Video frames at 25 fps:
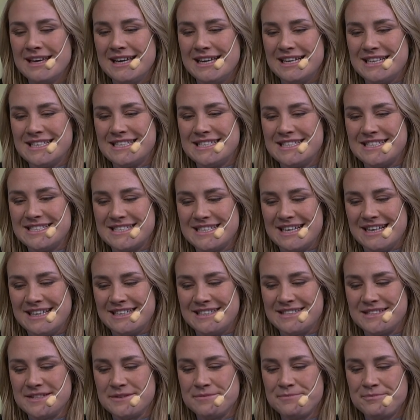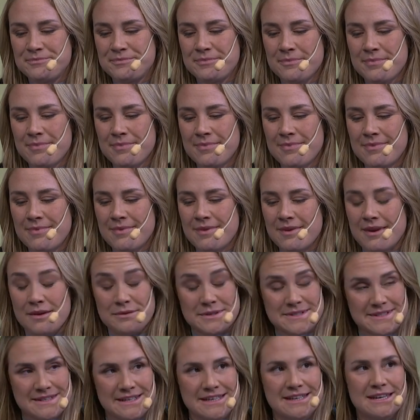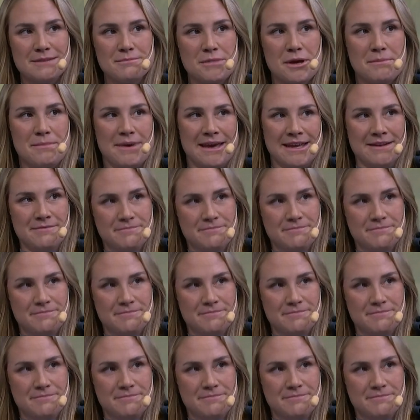and she says, I was sitting in my bed,